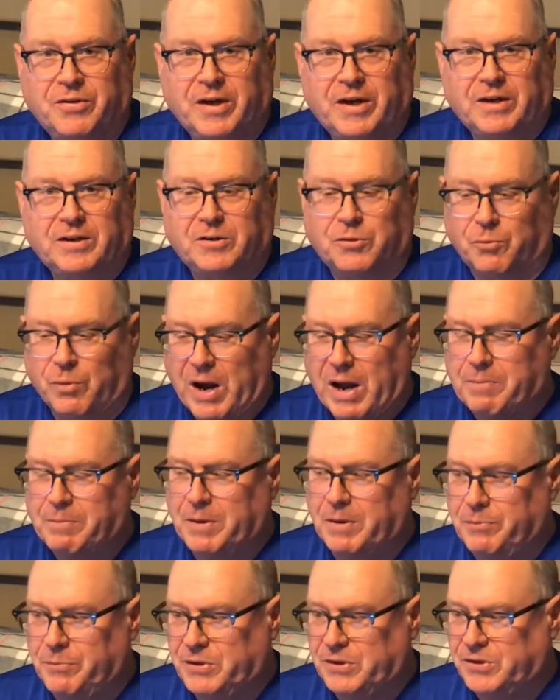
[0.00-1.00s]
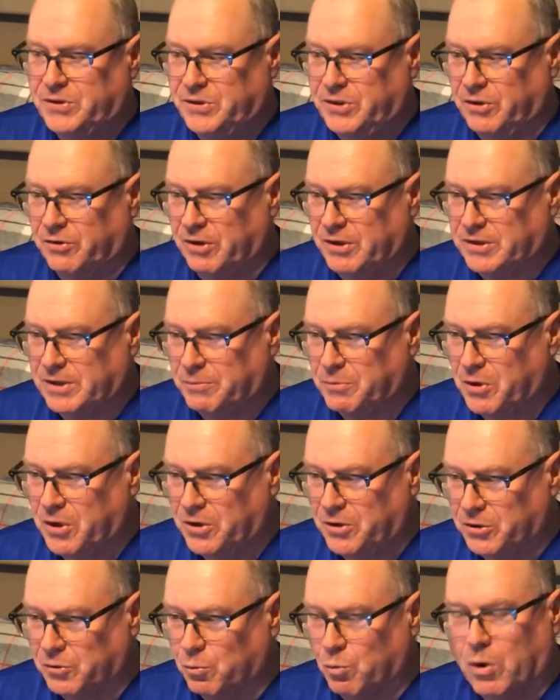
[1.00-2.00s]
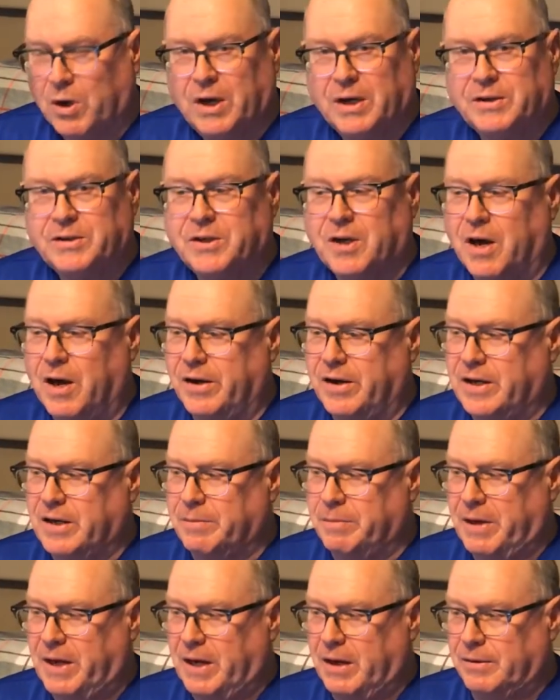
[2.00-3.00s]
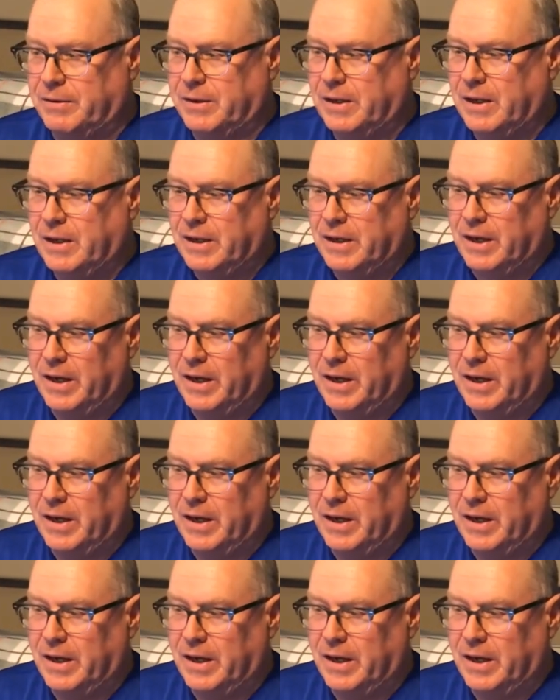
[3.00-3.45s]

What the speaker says: think, to wrap up this series. I'm going to do one talking about